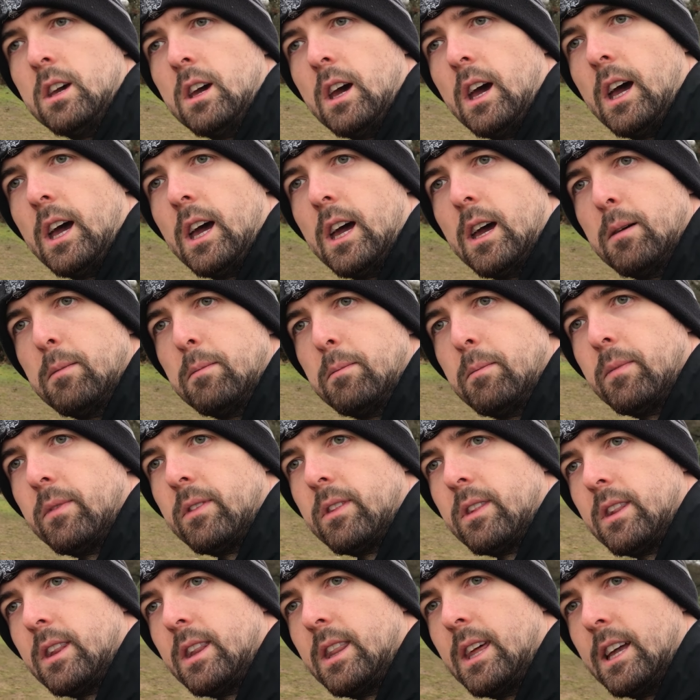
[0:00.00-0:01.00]
Then
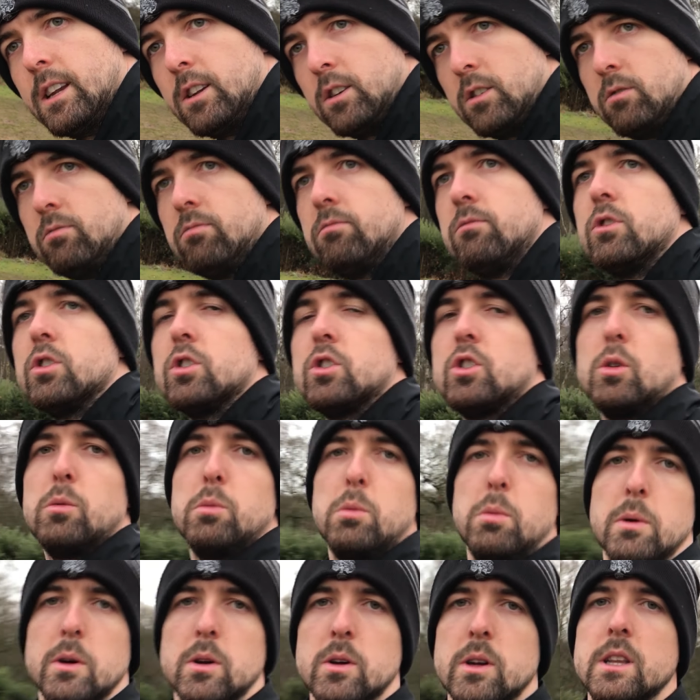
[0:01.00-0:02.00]
just
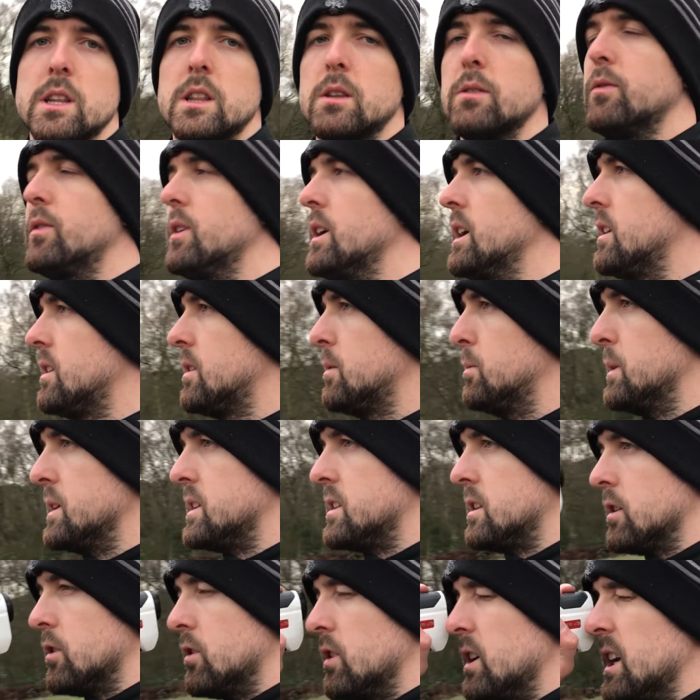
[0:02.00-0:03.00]
double bogeyed the 5th,
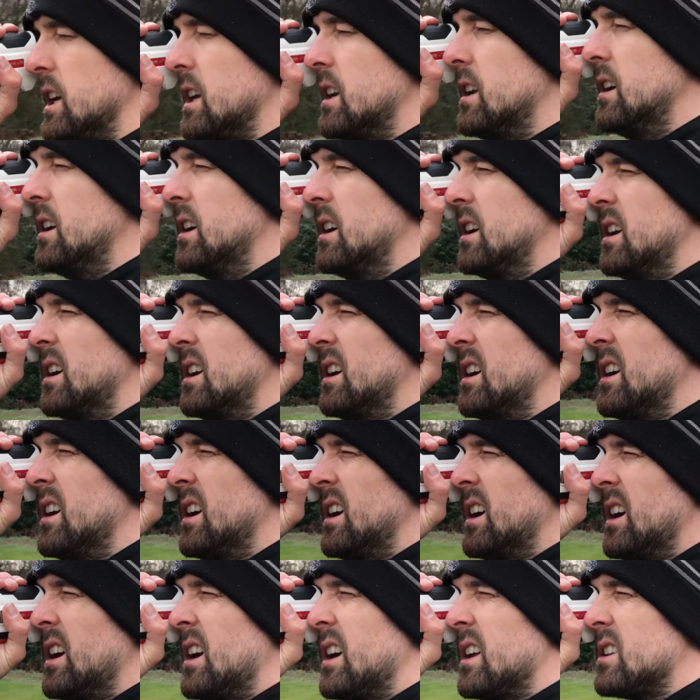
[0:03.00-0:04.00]
missed the green
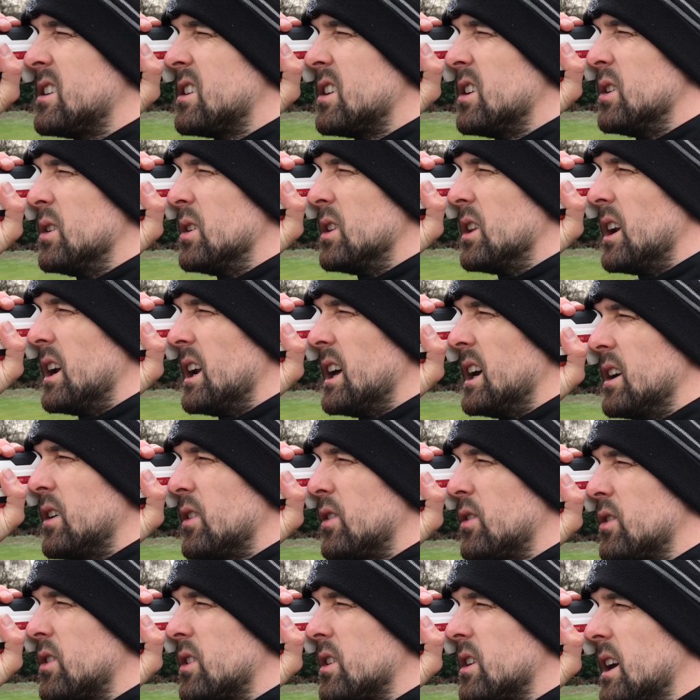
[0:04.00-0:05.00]
to the
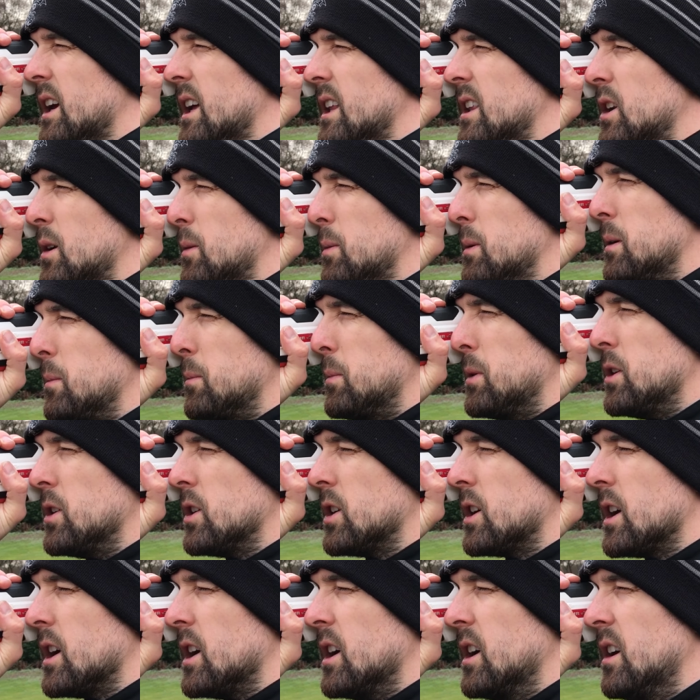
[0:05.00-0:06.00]
left, ended up in a
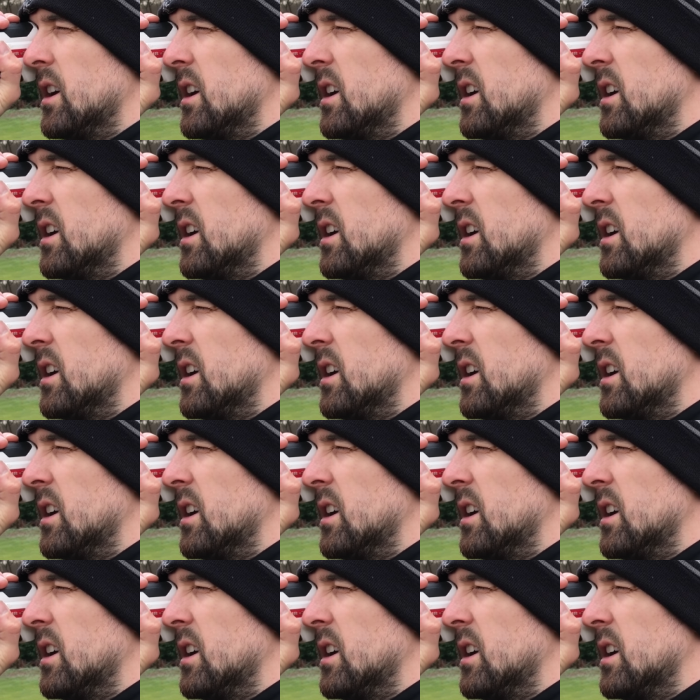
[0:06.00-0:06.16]
bunker.